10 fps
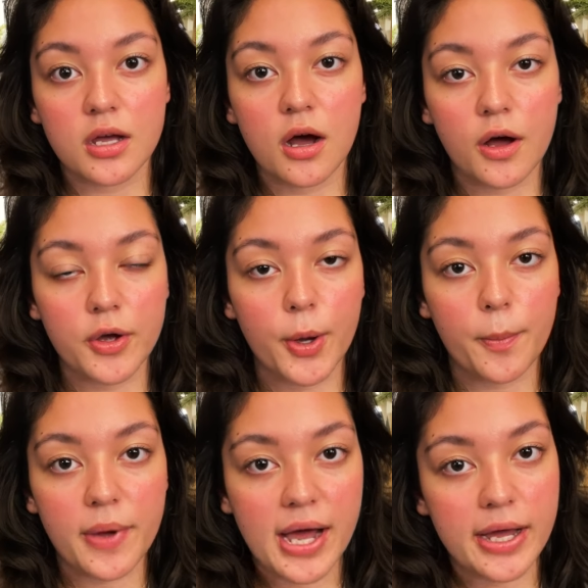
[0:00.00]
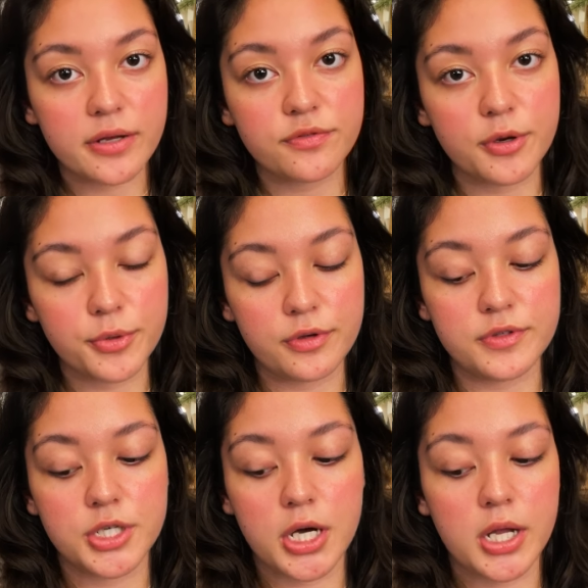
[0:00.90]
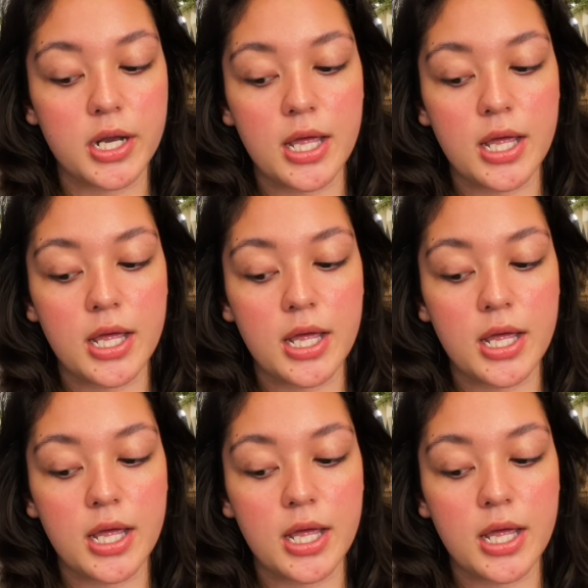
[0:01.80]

Congo bag from Louis Vuitton